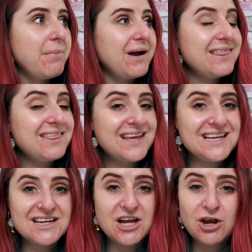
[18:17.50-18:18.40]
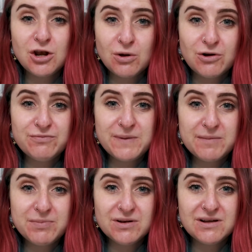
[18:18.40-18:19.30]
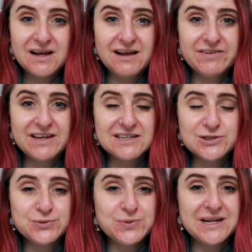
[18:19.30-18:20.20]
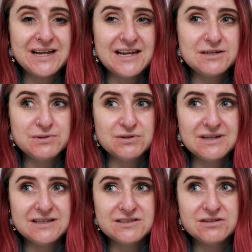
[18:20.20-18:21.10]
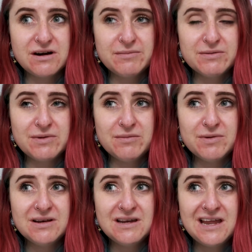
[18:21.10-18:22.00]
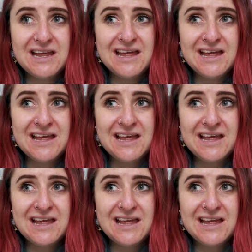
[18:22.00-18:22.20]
But I think a lot of people are having issues with engagement on Instagram at the moment.